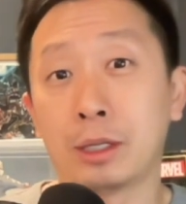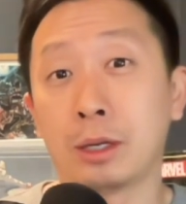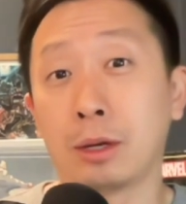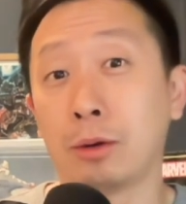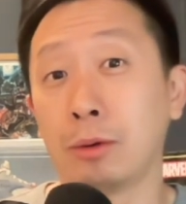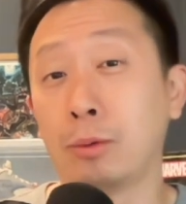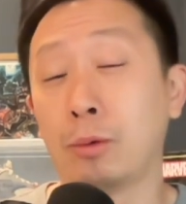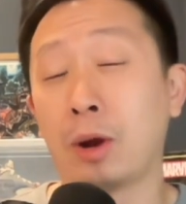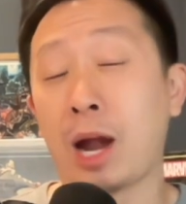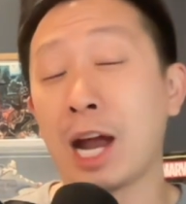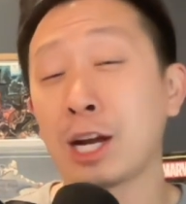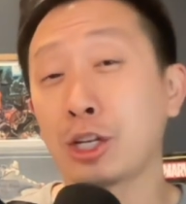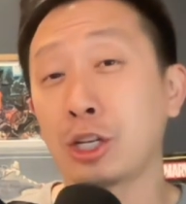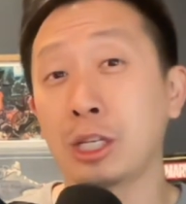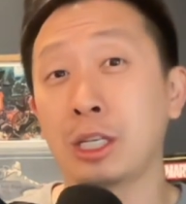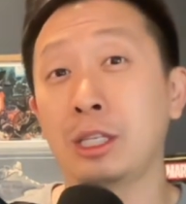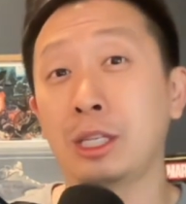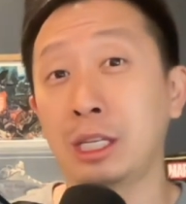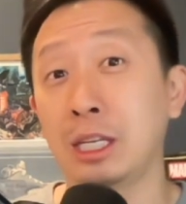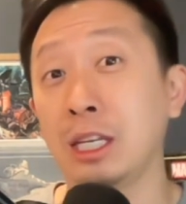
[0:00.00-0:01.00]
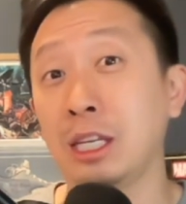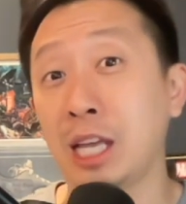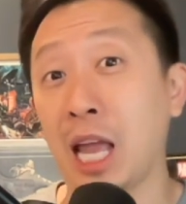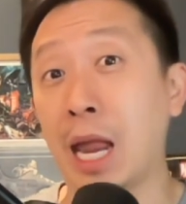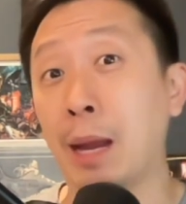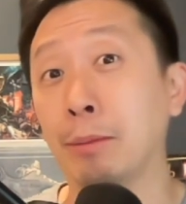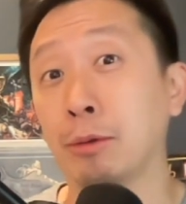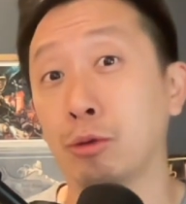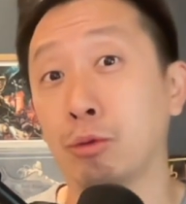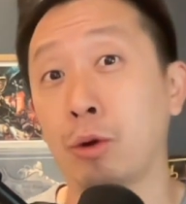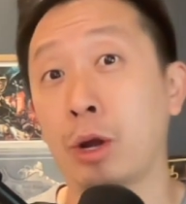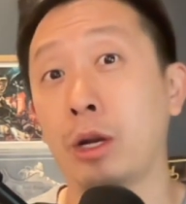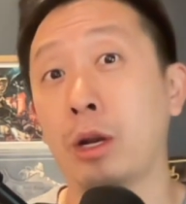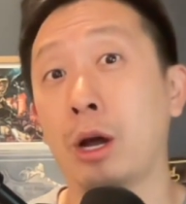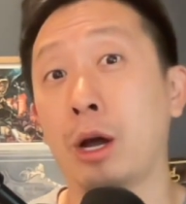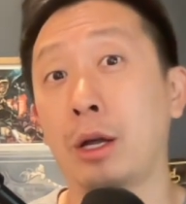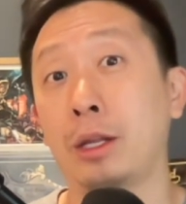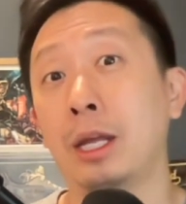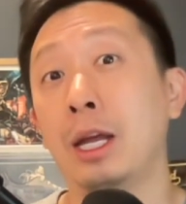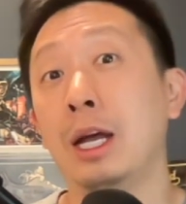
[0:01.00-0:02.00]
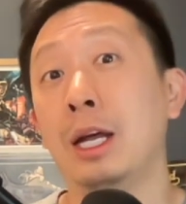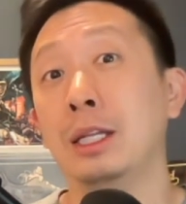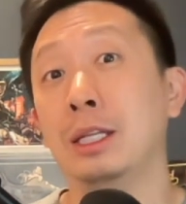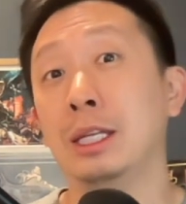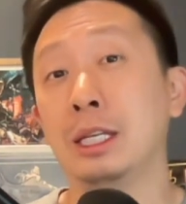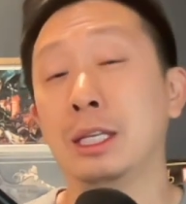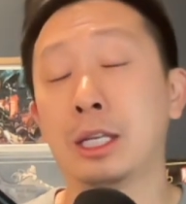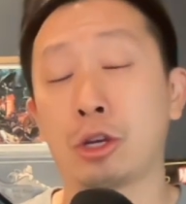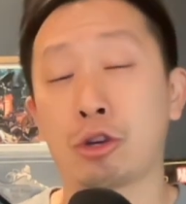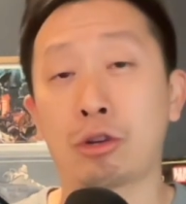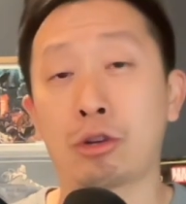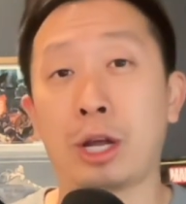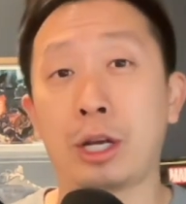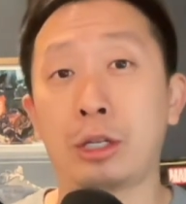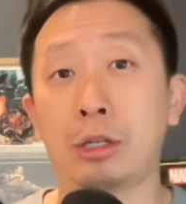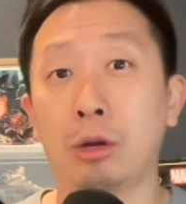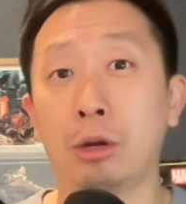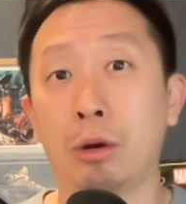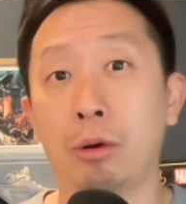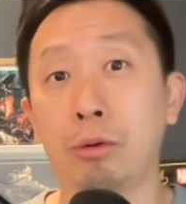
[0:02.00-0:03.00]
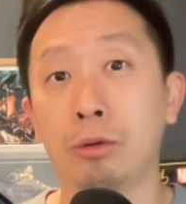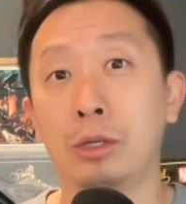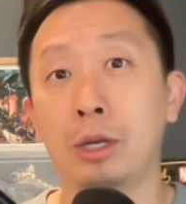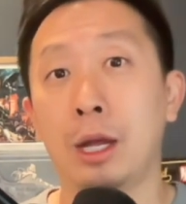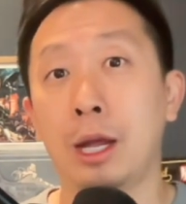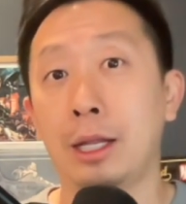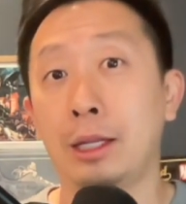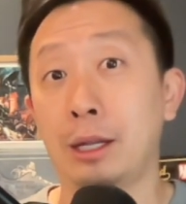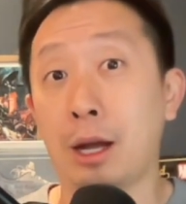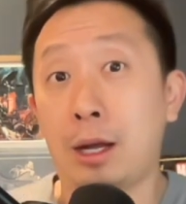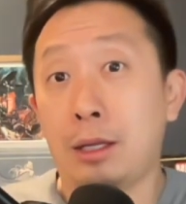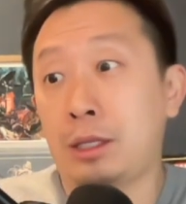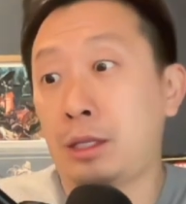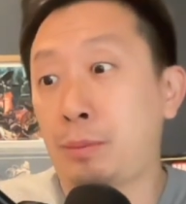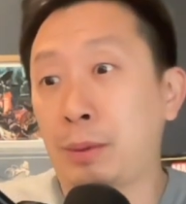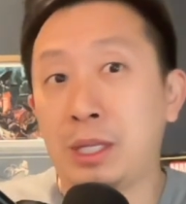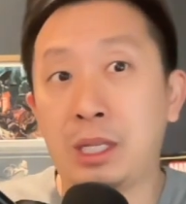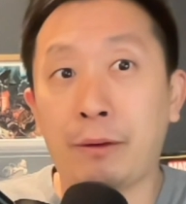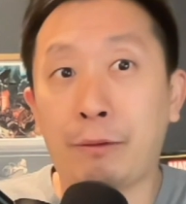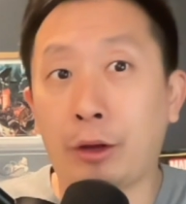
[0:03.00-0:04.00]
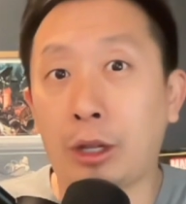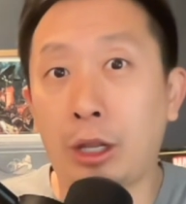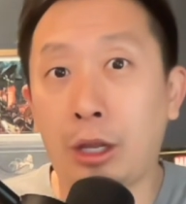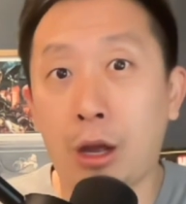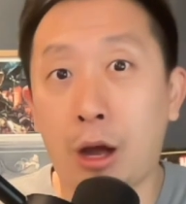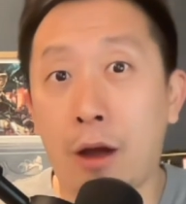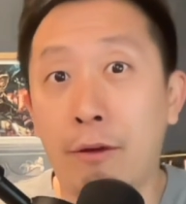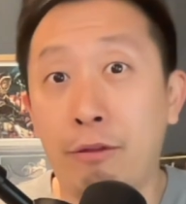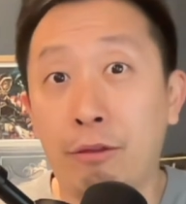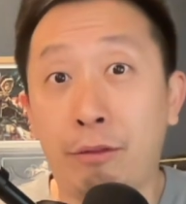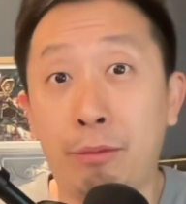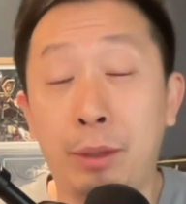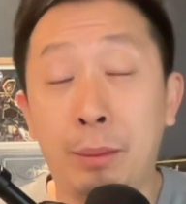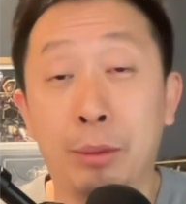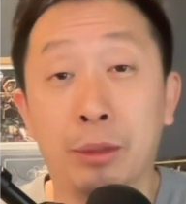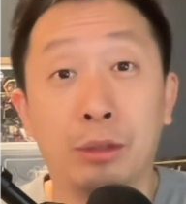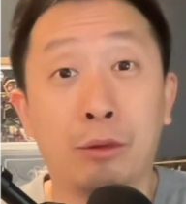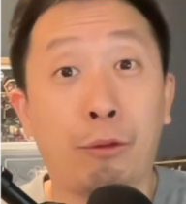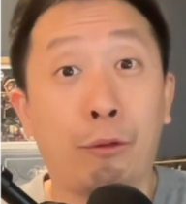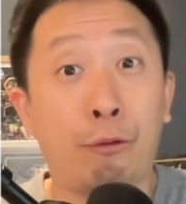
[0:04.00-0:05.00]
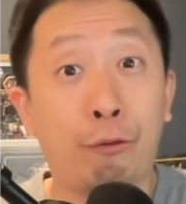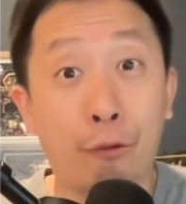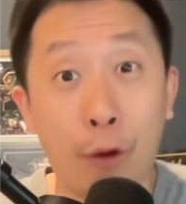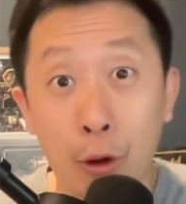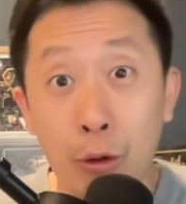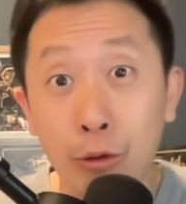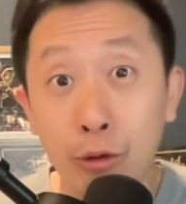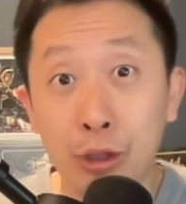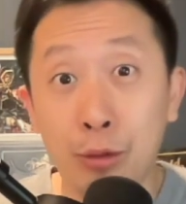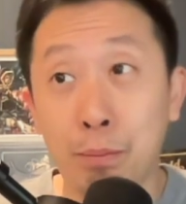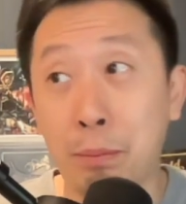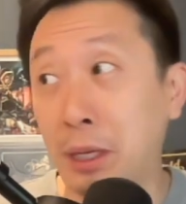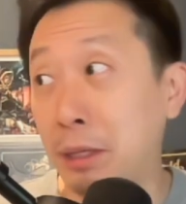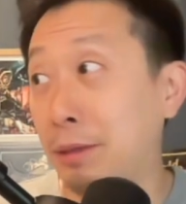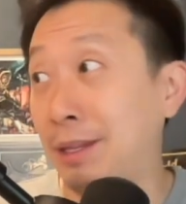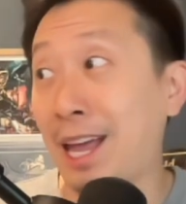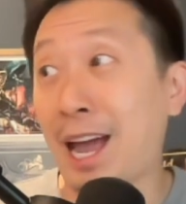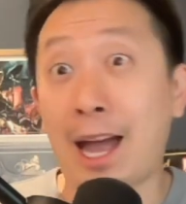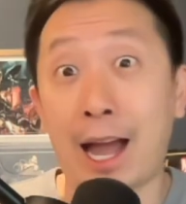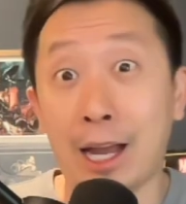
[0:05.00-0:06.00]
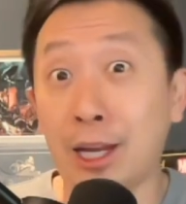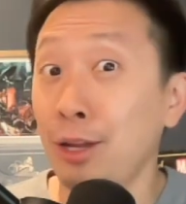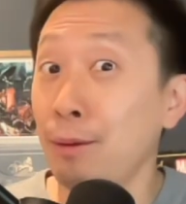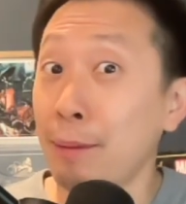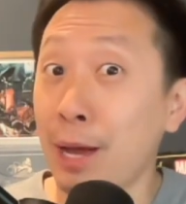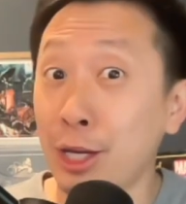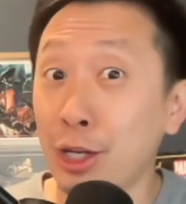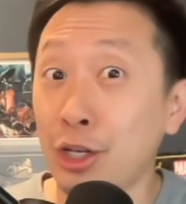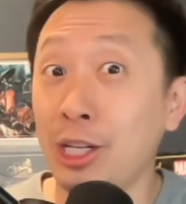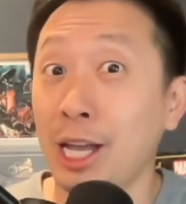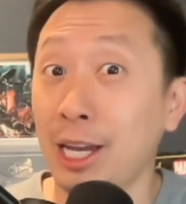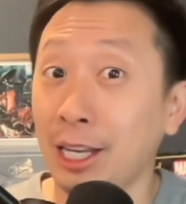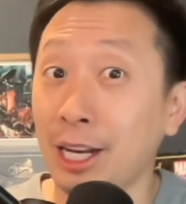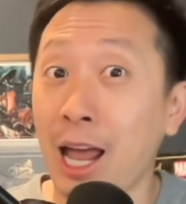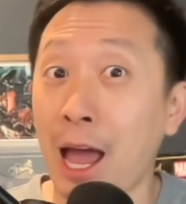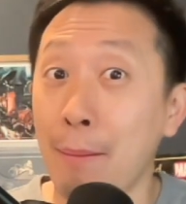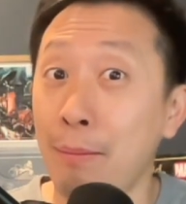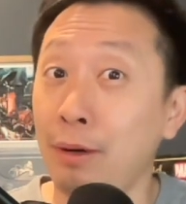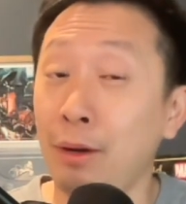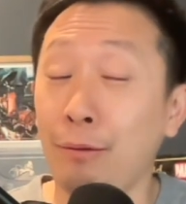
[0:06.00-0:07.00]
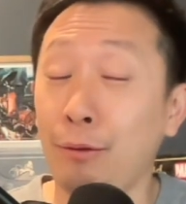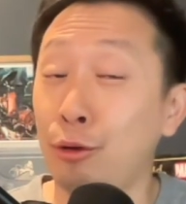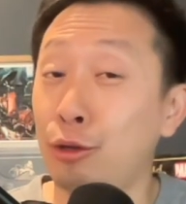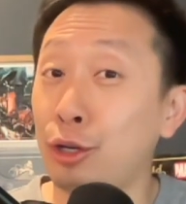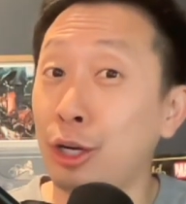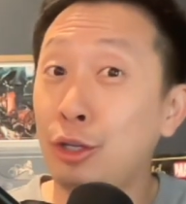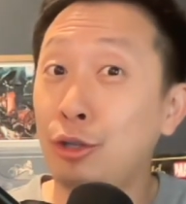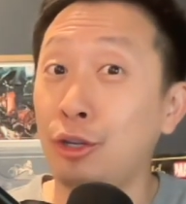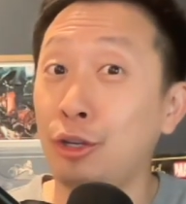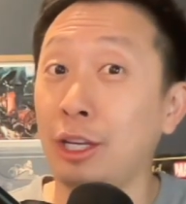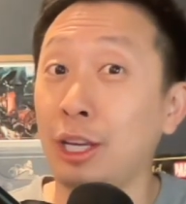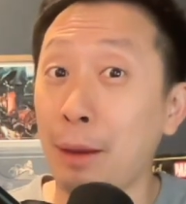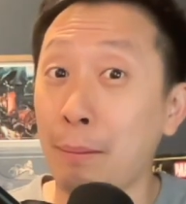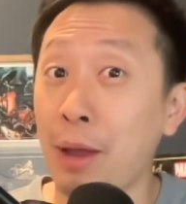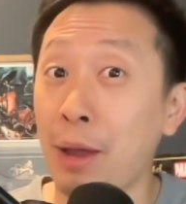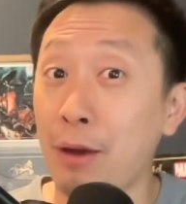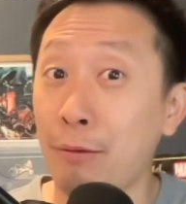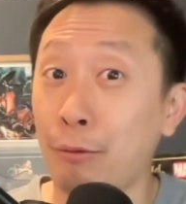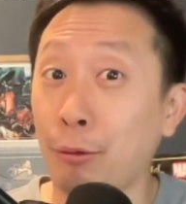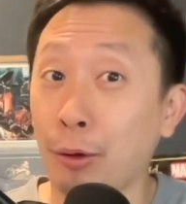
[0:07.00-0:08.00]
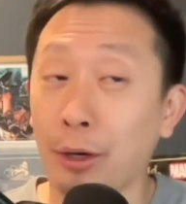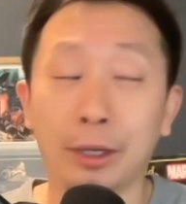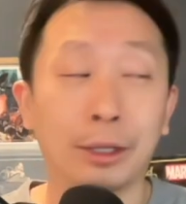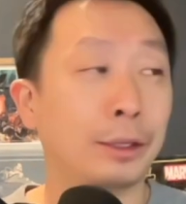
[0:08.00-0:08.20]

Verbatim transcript: So we're actually seeing games run on decentralized nodes, not specifically off of people's phones, but I can imagine that can happen in the future and you can get paid for it.